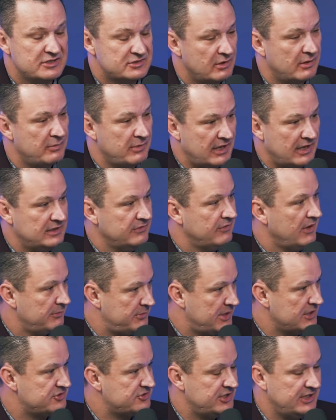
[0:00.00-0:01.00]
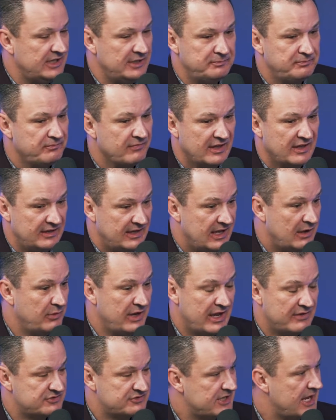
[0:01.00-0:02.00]
So I developed that sheet. Now we
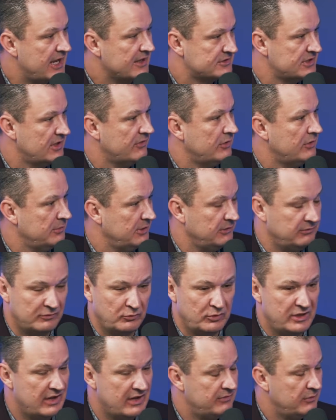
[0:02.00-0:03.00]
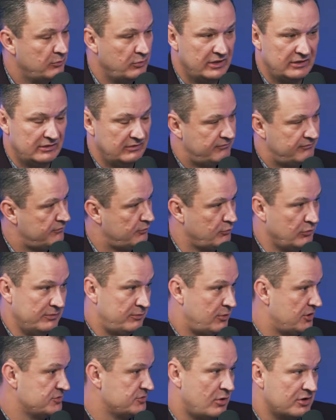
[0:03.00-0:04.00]
have stacks of them, and when a
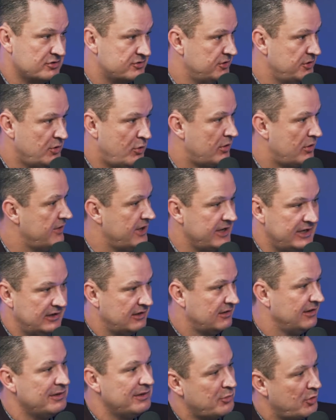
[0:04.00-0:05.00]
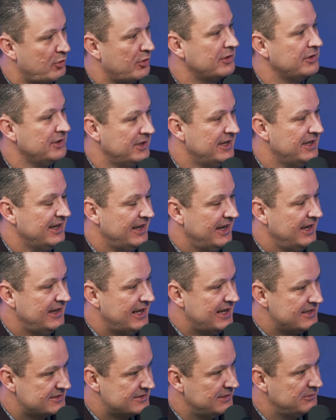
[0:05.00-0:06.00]
person walks through the door, they get a clipboard and
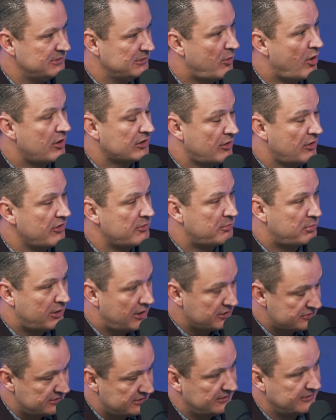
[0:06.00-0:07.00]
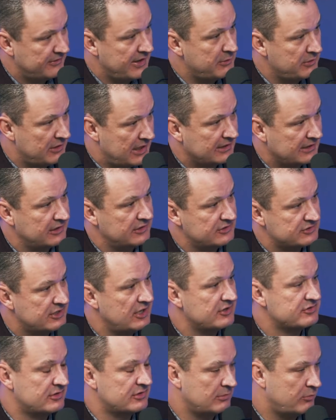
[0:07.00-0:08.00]
ask them to mark all the products that they would like to
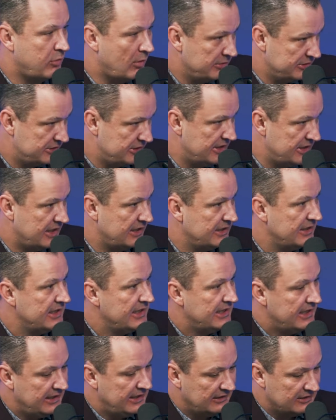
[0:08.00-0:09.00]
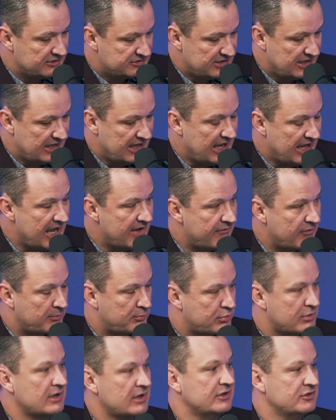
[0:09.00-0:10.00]
discuss in their appointment today and list every
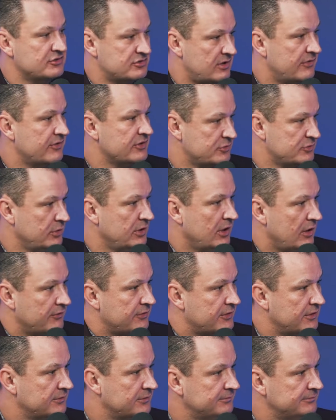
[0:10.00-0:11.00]
product and service we offer.